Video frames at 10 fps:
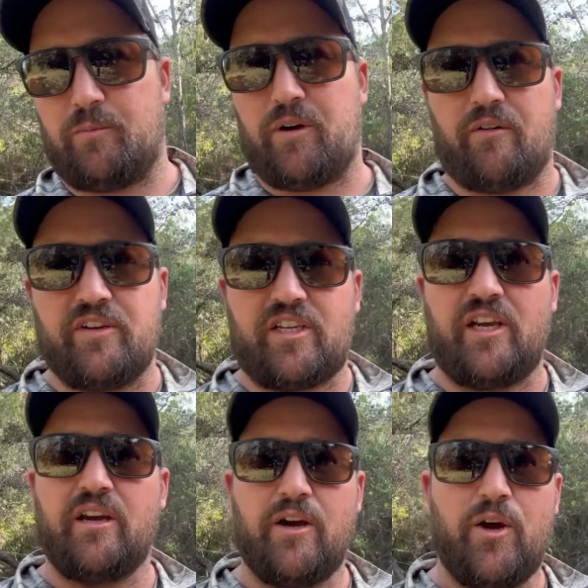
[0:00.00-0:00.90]
But
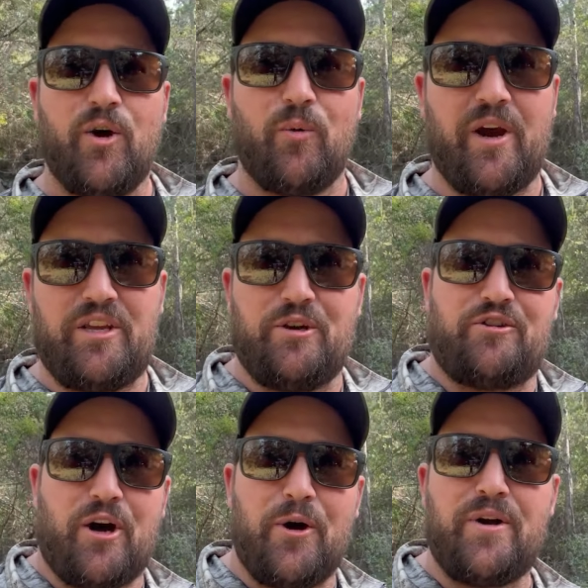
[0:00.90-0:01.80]
obviously, when you
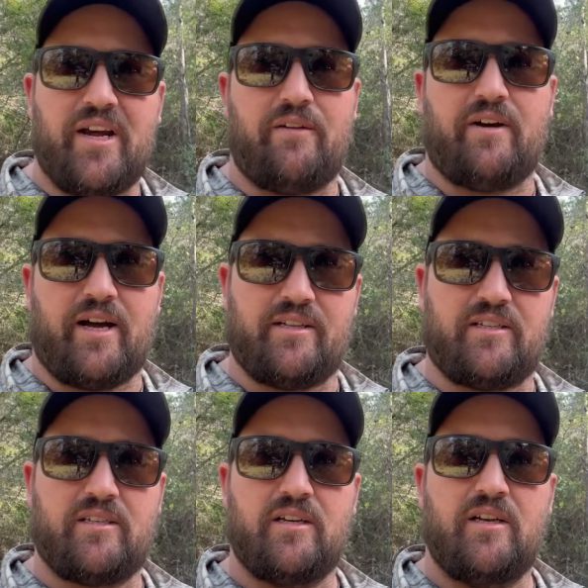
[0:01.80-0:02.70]
don't have hunts,